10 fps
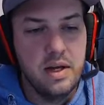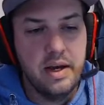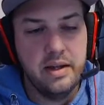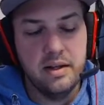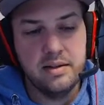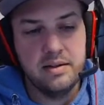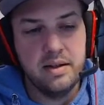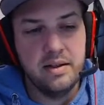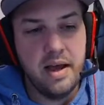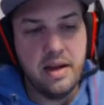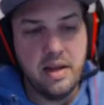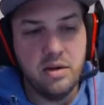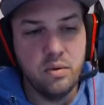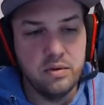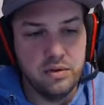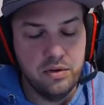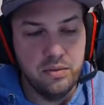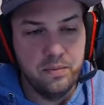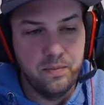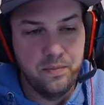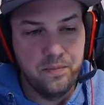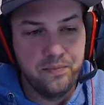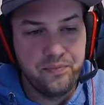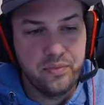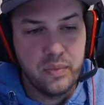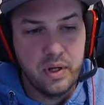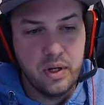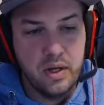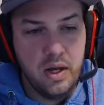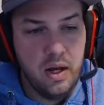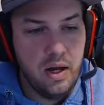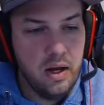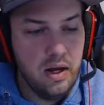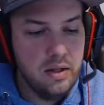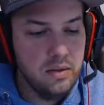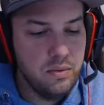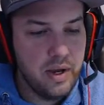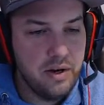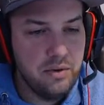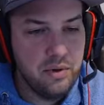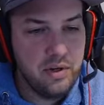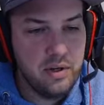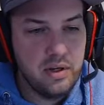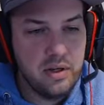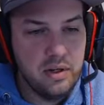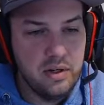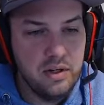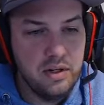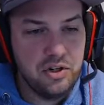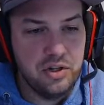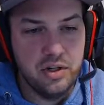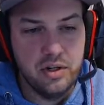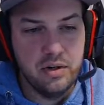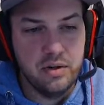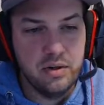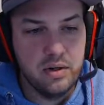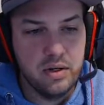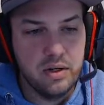And let's set that equal to, we got to do a condition here,